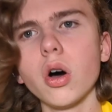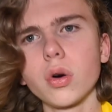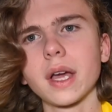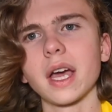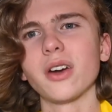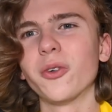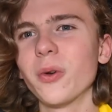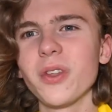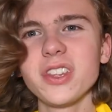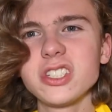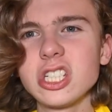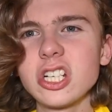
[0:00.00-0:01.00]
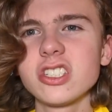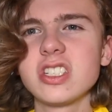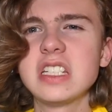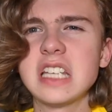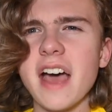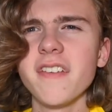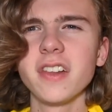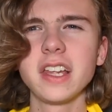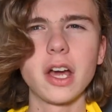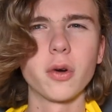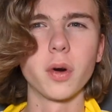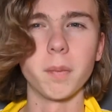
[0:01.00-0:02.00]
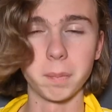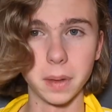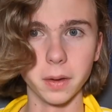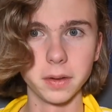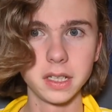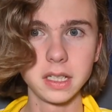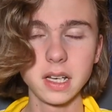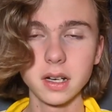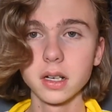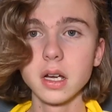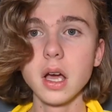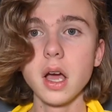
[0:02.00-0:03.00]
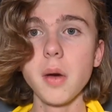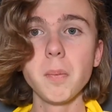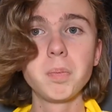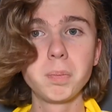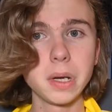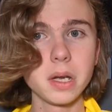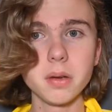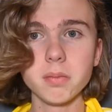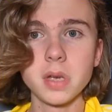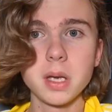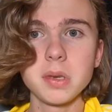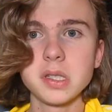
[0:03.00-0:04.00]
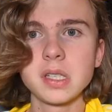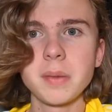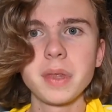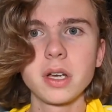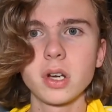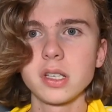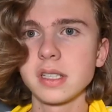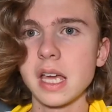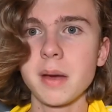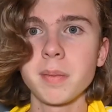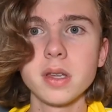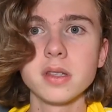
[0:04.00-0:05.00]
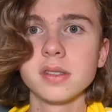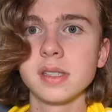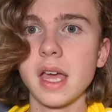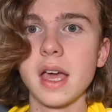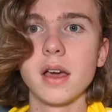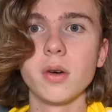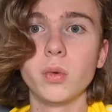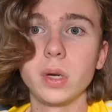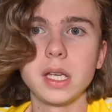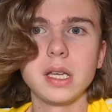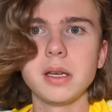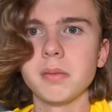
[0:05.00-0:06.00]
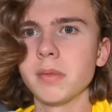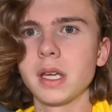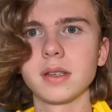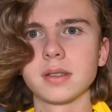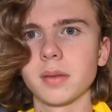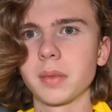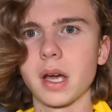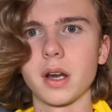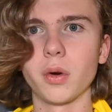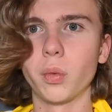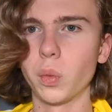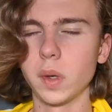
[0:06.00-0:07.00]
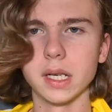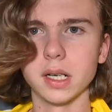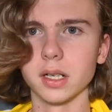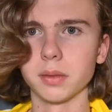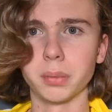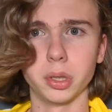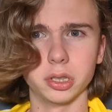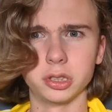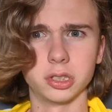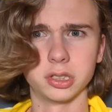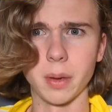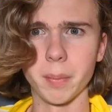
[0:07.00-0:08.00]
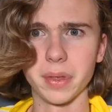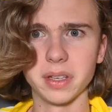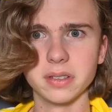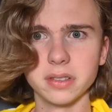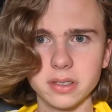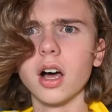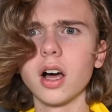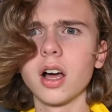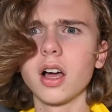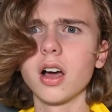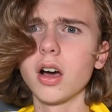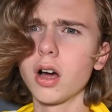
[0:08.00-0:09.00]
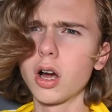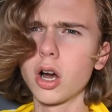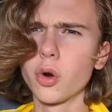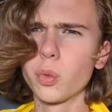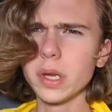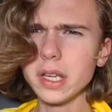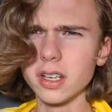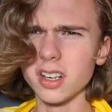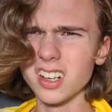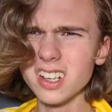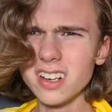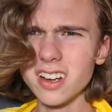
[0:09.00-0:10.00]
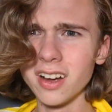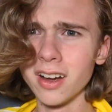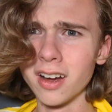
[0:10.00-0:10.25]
Okay, well, this year's definitely a rebuilding year, but maybe something crazy happens and we make some kind of weird push or something. Are we good?